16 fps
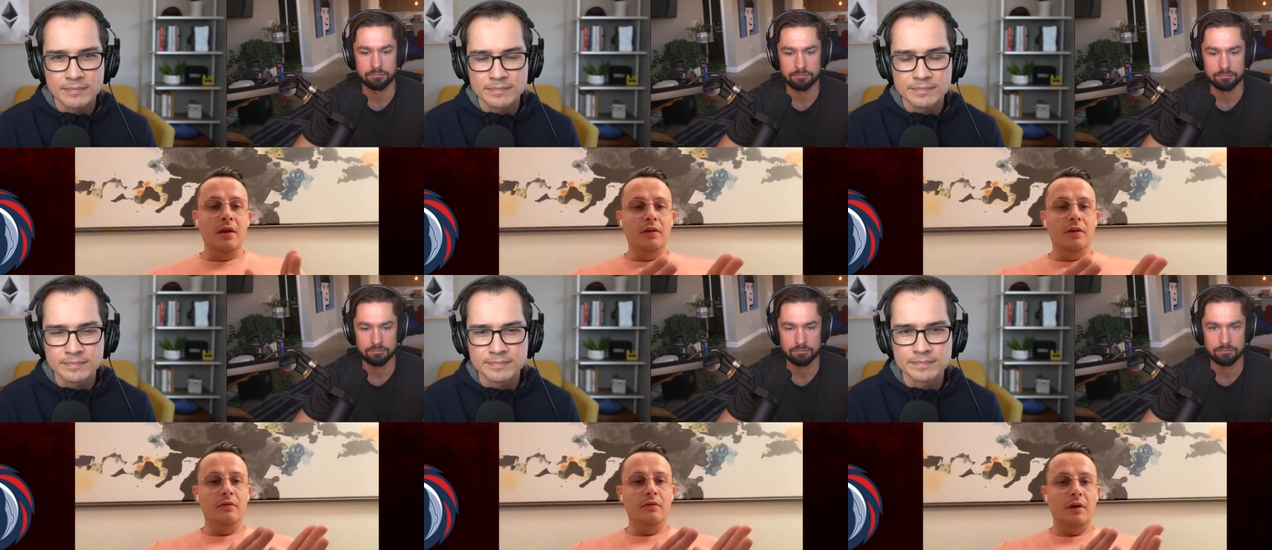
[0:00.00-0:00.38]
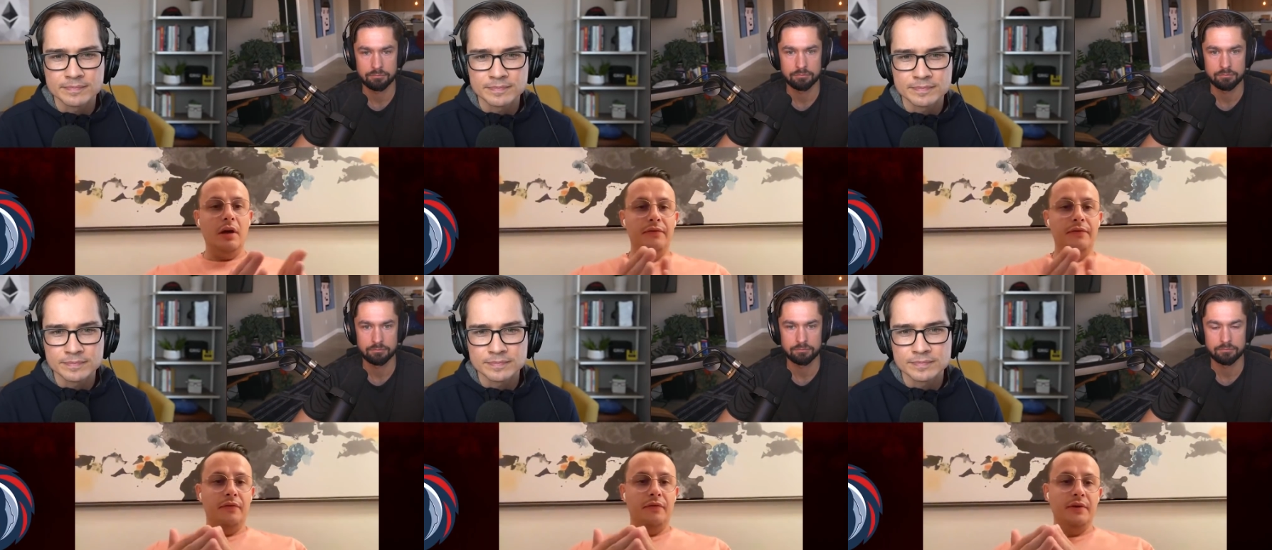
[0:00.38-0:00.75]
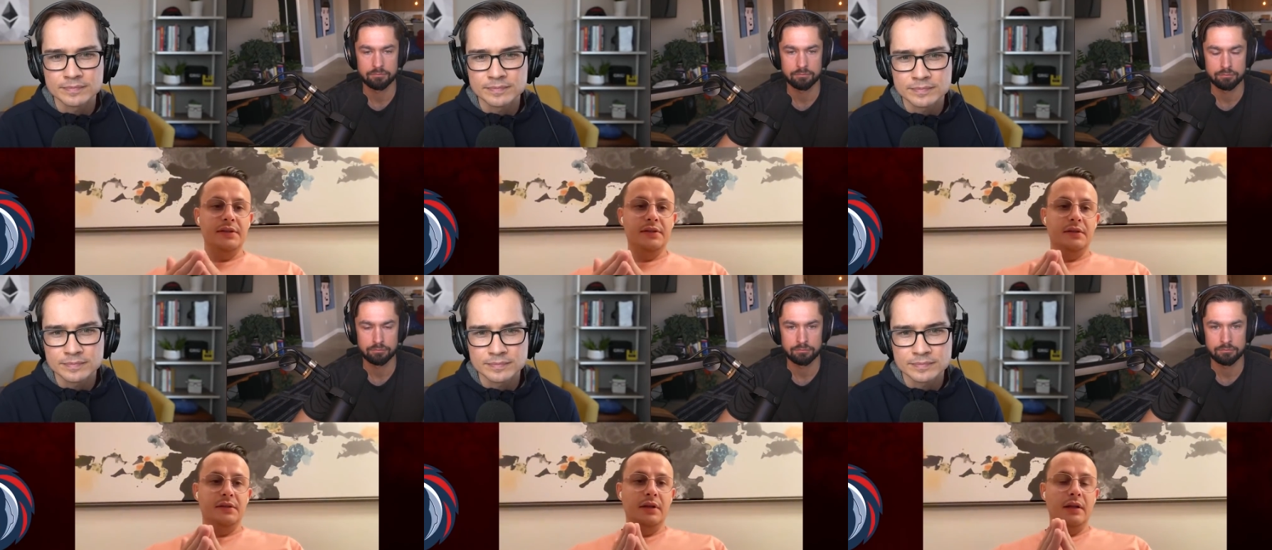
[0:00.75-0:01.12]
Speaker 1: you have a
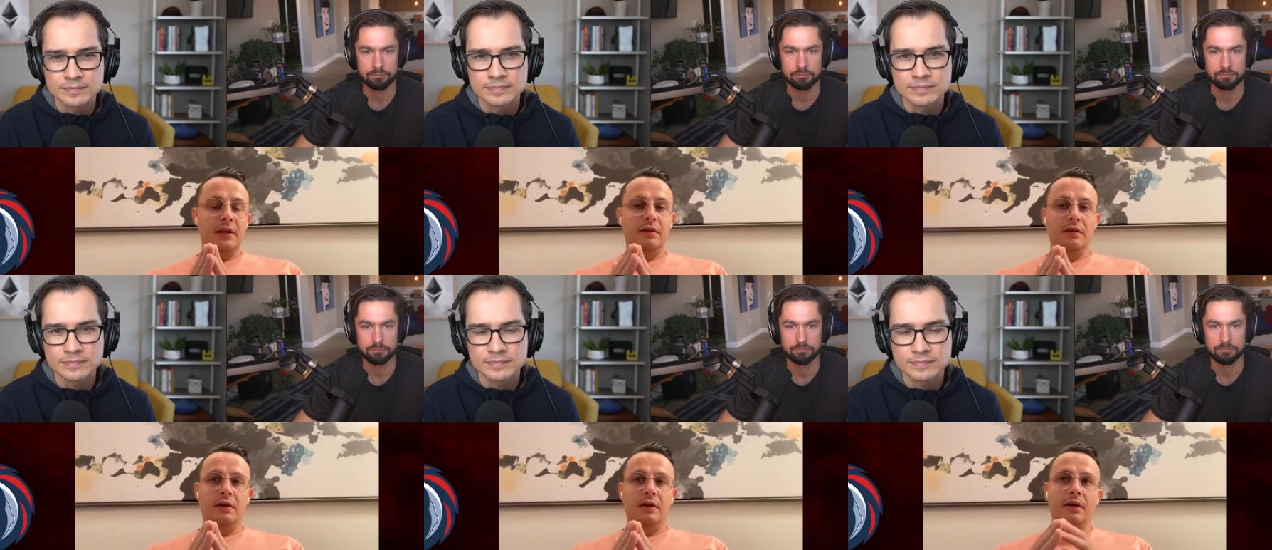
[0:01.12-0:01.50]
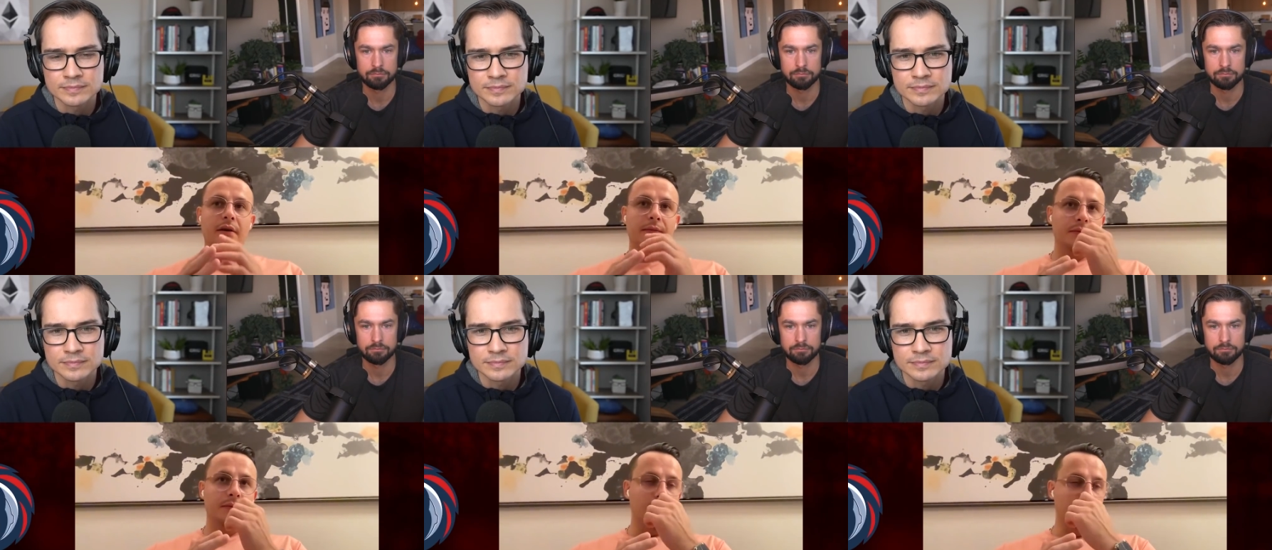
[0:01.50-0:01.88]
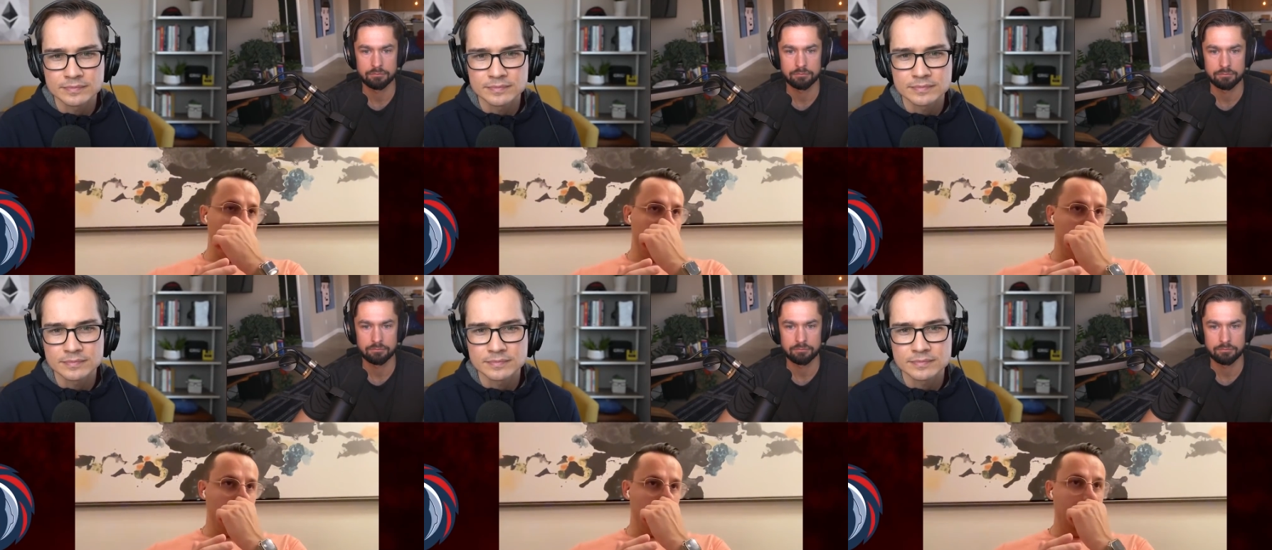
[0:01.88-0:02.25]
risk that uh,
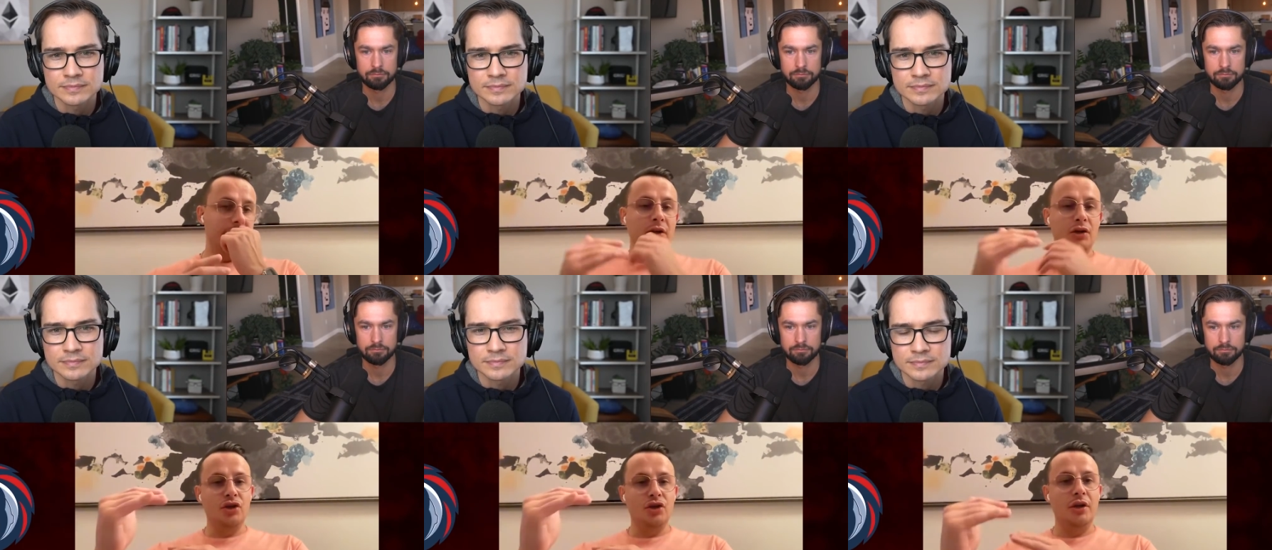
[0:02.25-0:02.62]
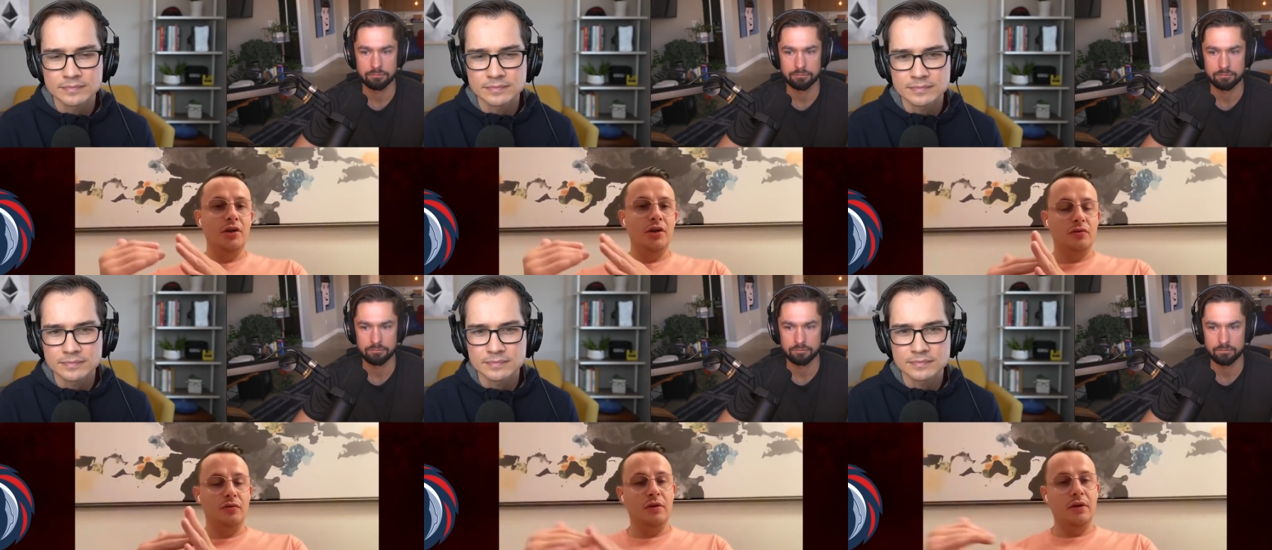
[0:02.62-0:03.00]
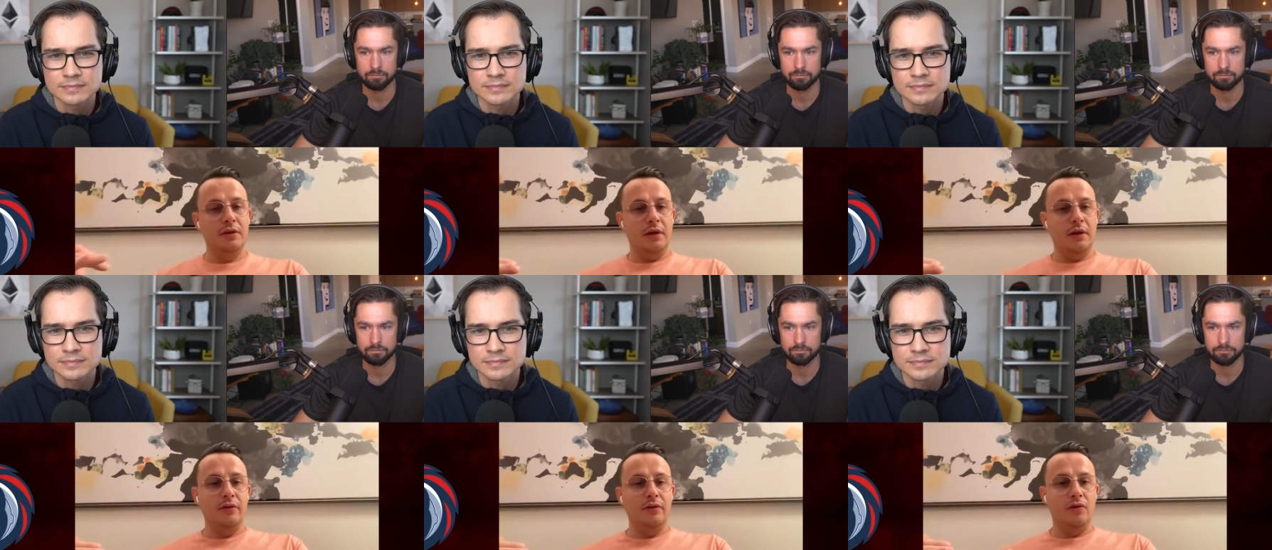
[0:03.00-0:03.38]
the rate can change on
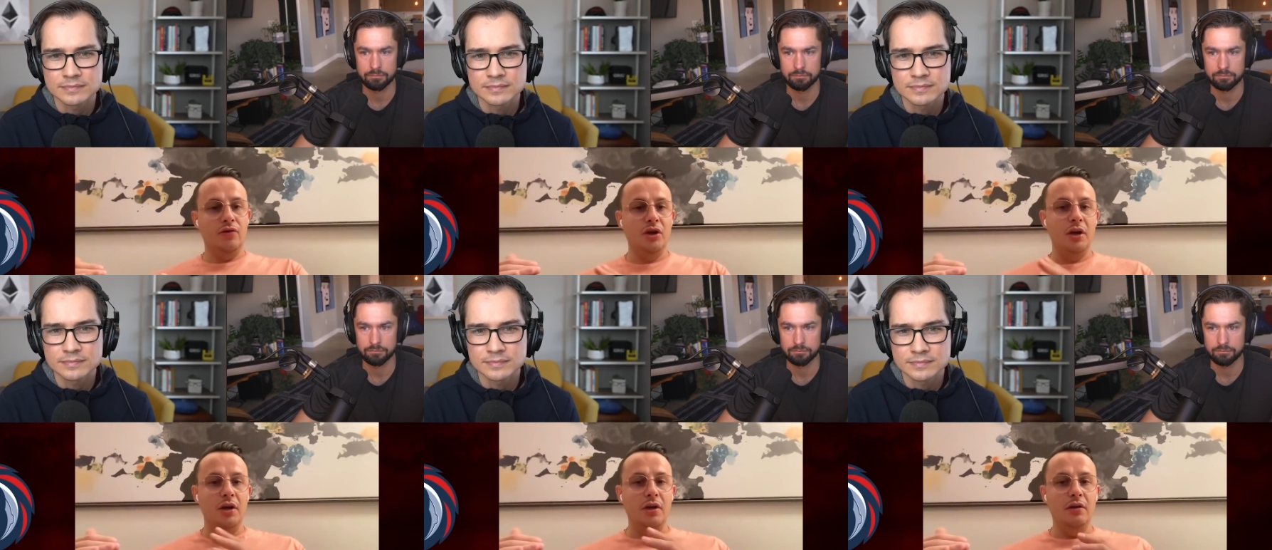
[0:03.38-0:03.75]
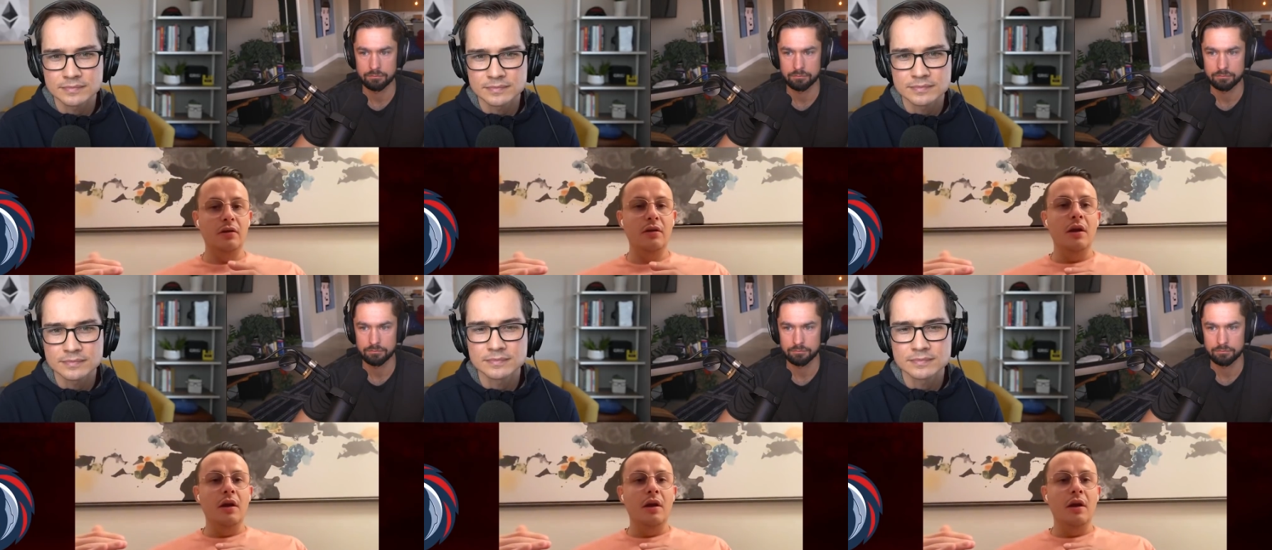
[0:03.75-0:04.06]
the other chain,